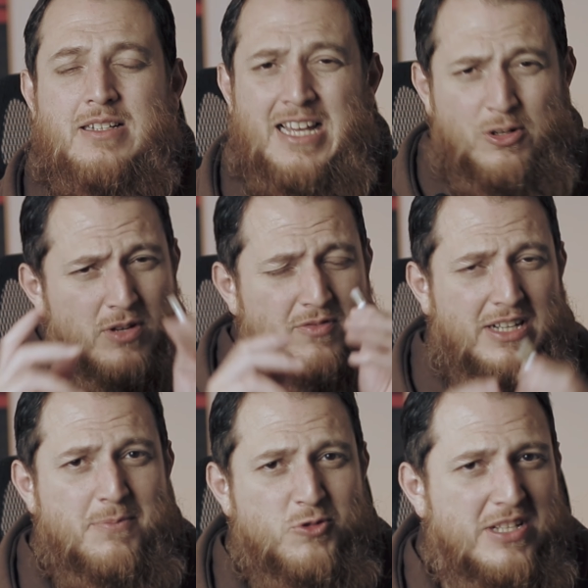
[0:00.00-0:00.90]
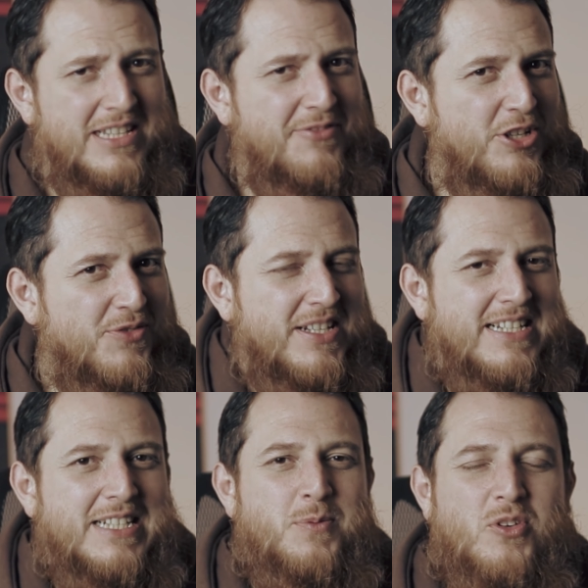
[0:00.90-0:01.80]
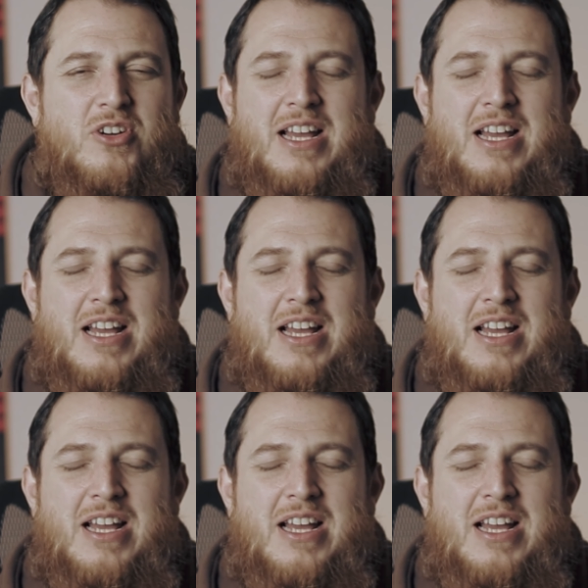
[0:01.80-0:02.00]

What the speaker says: Hello and welcome to another video of Scent Explorer.